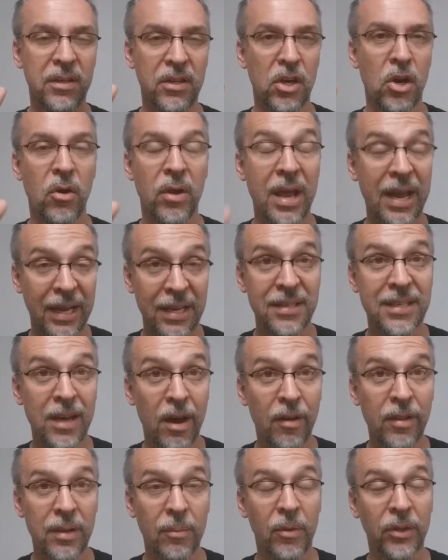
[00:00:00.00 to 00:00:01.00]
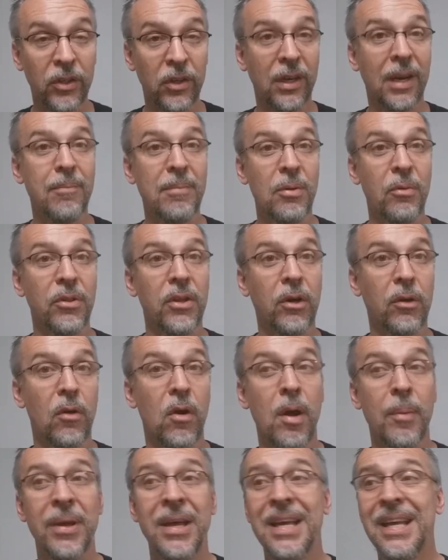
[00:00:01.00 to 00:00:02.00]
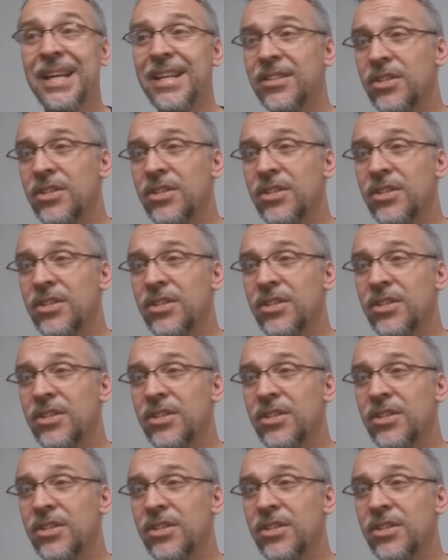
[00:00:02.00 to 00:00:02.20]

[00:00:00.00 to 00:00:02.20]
and, you know, and I can tell them what they're going to do when they grow up.